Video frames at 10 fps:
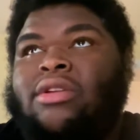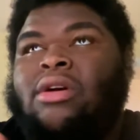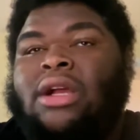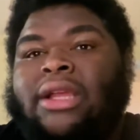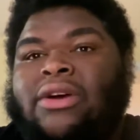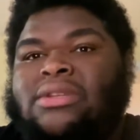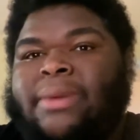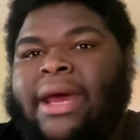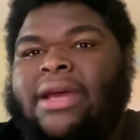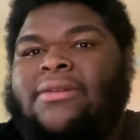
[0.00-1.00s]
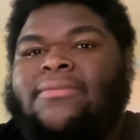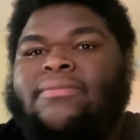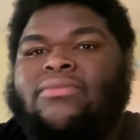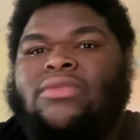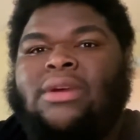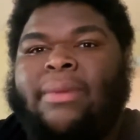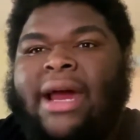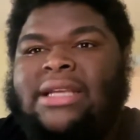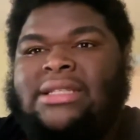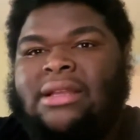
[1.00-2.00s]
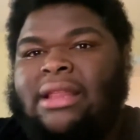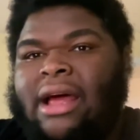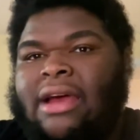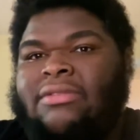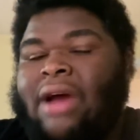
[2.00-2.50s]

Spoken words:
Khalil's back, Tobias still alive.